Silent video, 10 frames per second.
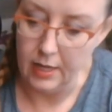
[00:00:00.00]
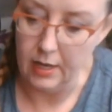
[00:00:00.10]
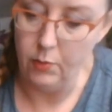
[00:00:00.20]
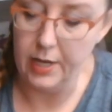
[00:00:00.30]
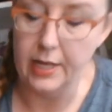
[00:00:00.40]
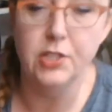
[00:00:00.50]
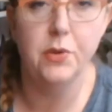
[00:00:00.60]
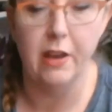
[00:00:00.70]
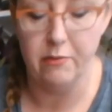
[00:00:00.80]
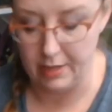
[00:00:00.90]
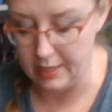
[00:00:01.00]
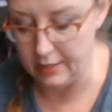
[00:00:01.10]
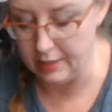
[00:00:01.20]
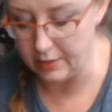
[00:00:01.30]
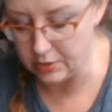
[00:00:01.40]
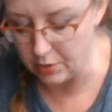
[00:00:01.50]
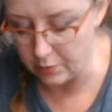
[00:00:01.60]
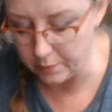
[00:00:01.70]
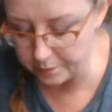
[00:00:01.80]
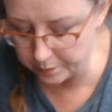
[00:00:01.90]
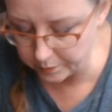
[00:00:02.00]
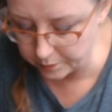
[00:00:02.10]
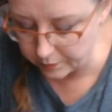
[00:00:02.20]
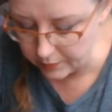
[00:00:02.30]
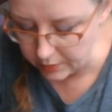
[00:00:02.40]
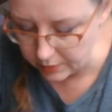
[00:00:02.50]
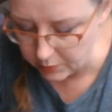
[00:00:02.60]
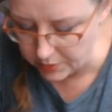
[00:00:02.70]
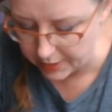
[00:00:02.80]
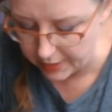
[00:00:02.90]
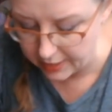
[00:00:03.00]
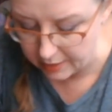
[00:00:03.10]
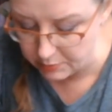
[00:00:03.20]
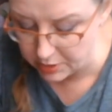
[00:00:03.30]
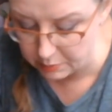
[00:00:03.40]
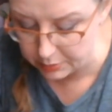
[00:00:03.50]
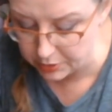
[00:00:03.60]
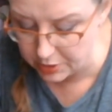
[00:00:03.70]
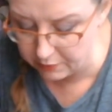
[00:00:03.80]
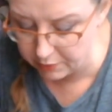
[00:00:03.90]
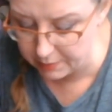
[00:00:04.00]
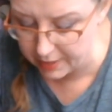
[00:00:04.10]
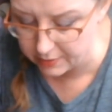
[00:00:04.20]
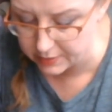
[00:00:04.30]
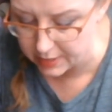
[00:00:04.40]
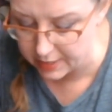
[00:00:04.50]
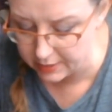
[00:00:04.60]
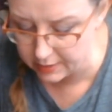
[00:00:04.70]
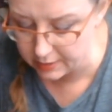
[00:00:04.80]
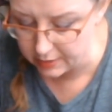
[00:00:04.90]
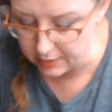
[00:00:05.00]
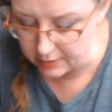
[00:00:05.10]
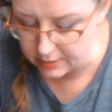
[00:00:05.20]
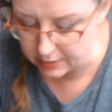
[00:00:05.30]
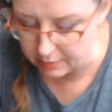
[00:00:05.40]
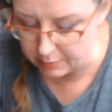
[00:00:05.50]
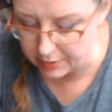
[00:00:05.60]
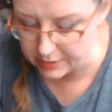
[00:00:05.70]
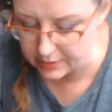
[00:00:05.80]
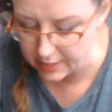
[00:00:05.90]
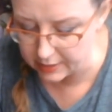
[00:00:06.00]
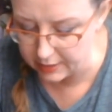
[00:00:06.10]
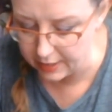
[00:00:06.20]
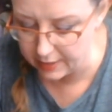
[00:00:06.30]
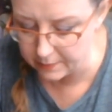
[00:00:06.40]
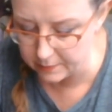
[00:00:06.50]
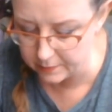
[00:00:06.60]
when I do have my hand in there. So we'll do that again. I'm just pushing from the outside to compress that clay.